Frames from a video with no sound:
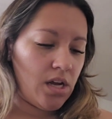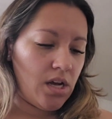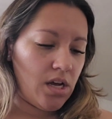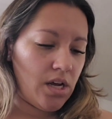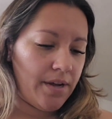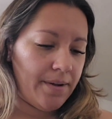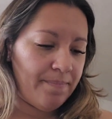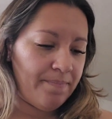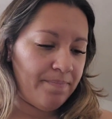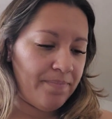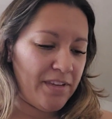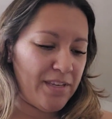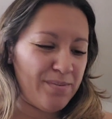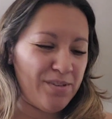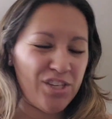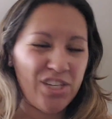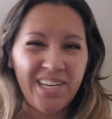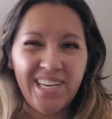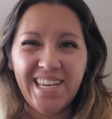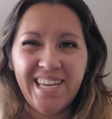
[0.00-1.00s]

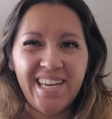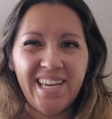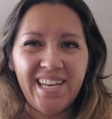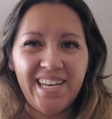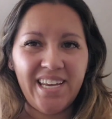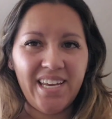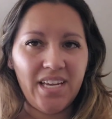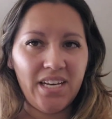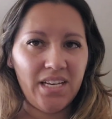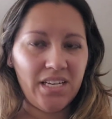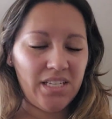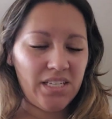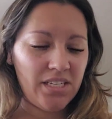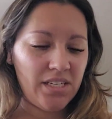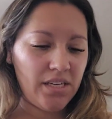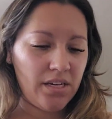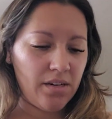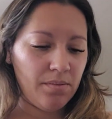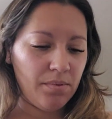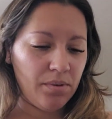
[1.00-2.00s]
Especially kit Aida is
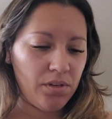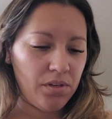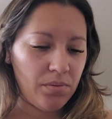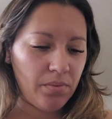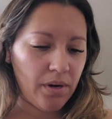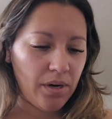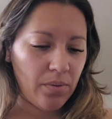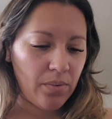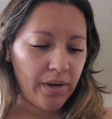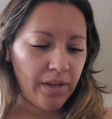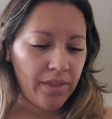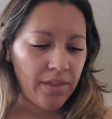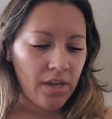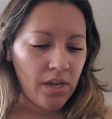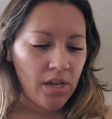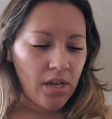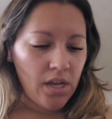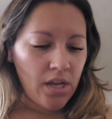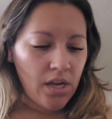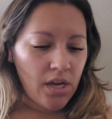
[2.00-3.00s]
terrible to work with.
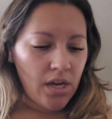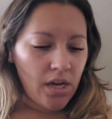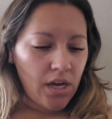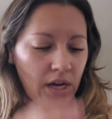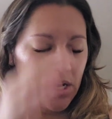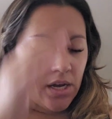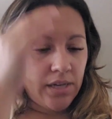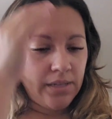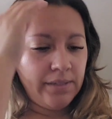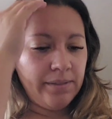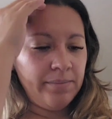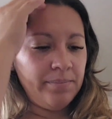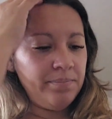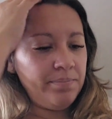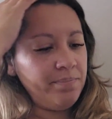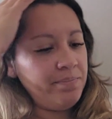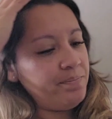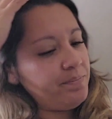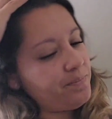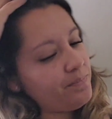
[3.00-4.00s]

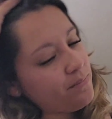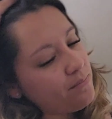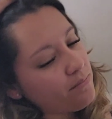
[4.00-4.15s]
And